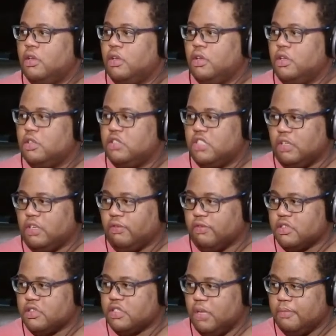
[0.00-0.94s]
just
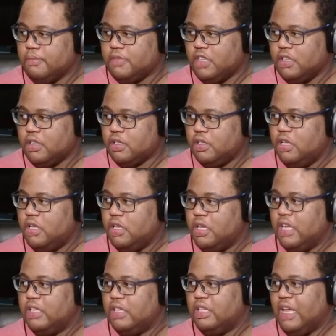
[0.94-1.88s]
for something.
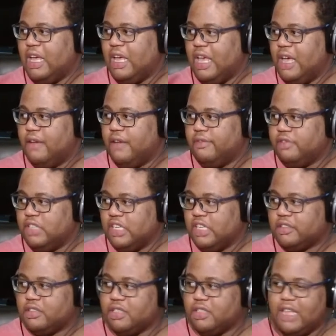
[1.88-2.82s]
And then I have
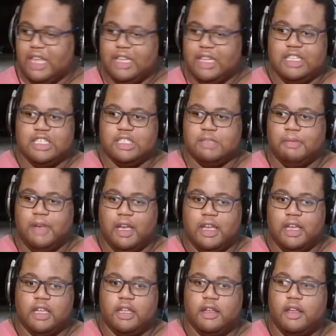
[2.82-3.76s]
next to that is
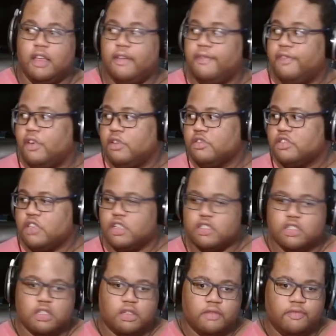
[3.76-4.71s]
my phone
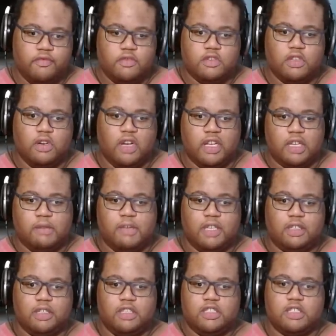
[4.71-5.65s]
charger, so I can
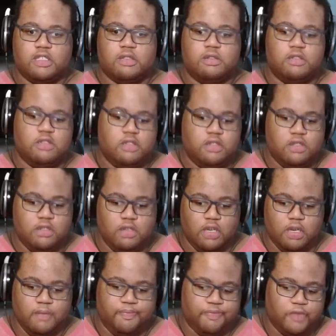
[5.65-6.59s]
basically just
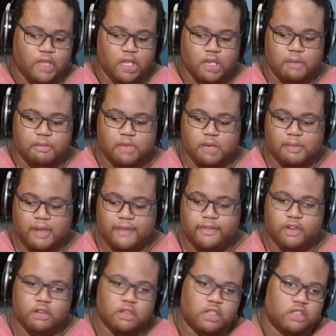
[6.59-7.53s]
put my
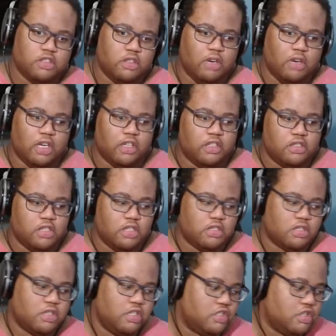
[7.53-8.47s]
phone onto a wireless
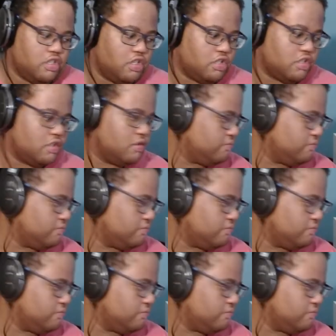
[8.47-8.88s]
charger and charge it.